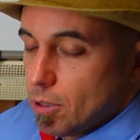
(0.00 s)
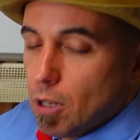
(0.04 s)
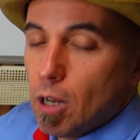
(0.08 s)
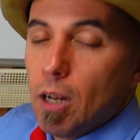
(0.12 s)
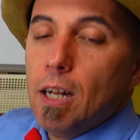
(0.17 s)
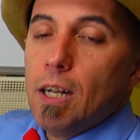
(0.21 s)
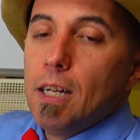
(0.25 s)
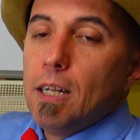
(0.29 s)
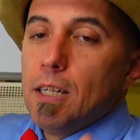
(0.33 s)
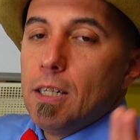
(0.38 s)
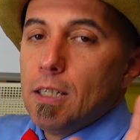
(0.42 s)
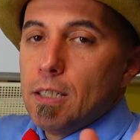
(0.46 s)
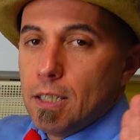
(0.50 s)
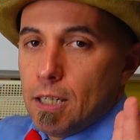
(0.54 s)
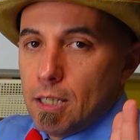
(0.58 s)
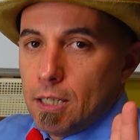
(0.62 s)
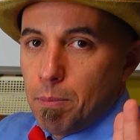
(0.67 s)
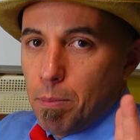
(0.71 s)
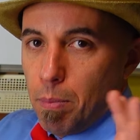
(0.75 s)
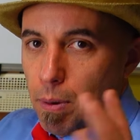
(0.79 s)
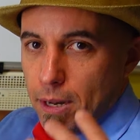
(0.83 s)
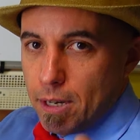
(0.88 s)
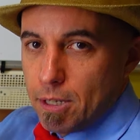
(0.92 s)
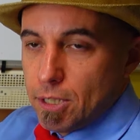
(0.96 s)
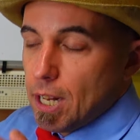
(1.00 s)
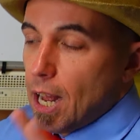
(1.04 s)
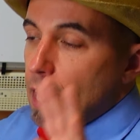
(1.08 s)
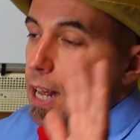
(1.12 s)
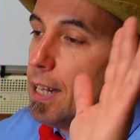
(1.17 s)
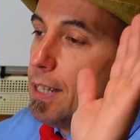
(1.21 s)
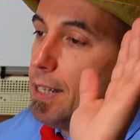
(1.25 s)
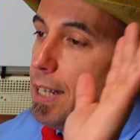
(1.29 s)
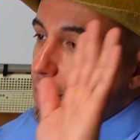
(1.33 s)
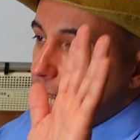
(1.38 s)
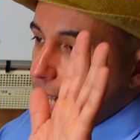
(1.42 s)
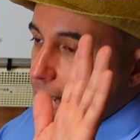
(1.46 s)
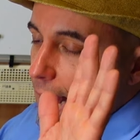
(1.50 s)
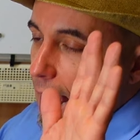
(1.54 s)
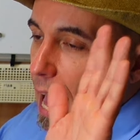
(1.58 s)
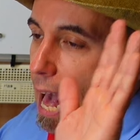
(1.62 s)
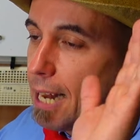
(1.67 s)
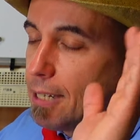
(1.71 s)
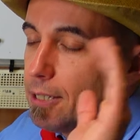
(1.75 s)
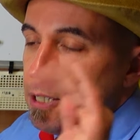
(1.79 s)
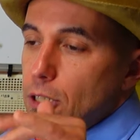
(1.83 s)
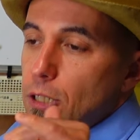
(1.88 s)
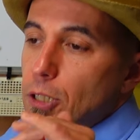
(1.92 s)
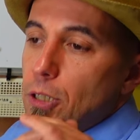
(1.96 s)
No. Then the player said, the
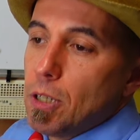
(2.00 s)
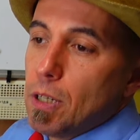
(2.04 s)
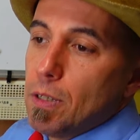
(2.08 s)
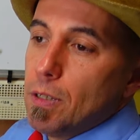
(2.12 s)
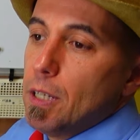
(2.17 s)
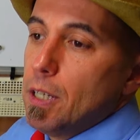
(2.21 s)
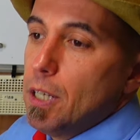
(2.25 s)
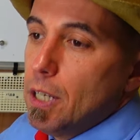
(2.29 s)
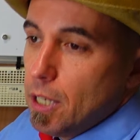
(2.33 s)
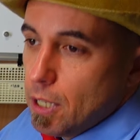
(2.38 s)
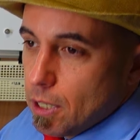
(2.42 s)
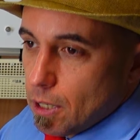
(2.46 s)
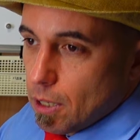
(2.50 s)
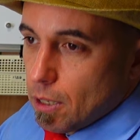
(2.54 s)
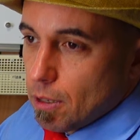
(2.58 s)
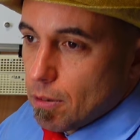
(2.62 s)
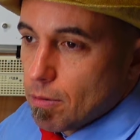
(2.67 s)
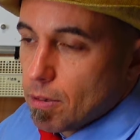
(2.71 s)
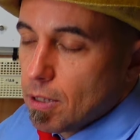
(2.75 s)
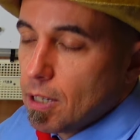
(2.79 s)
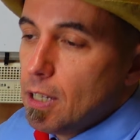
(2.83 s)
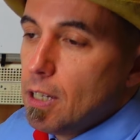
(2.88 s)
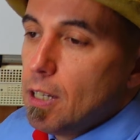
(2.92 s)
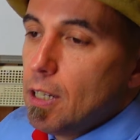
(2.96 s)
cat is on the hill.